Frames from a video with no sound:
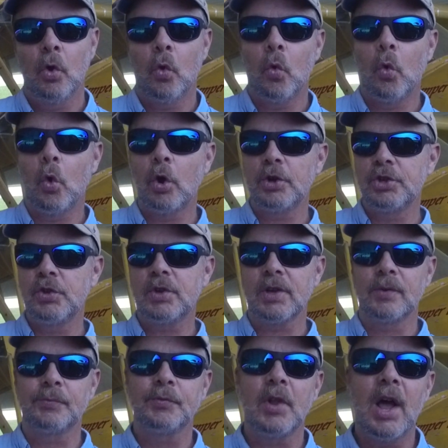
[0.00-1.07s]
or you
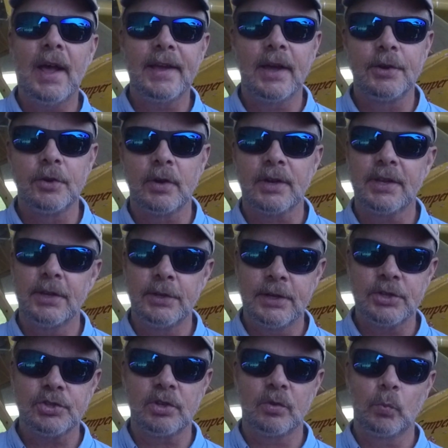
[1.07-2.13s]
can fly under a
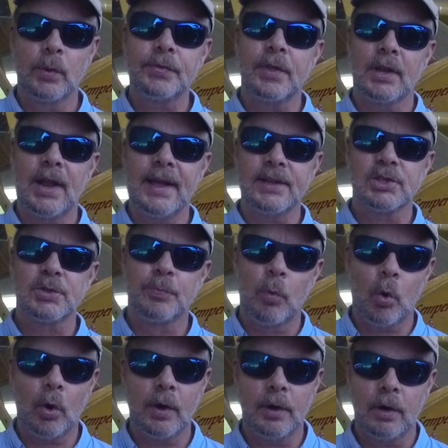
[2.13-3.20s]
condition with the light
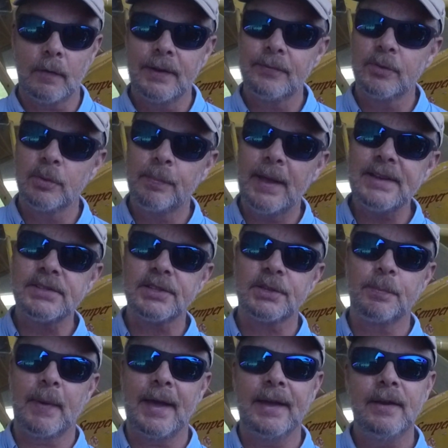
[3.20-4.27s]
sport or even
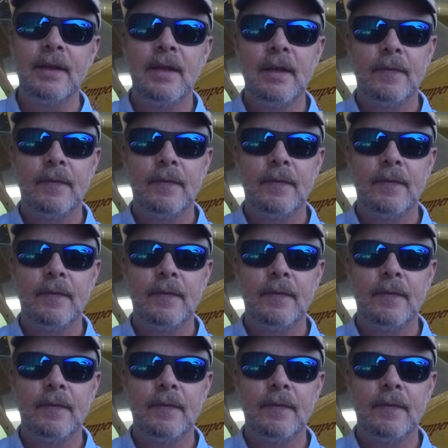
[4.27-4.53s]
basic med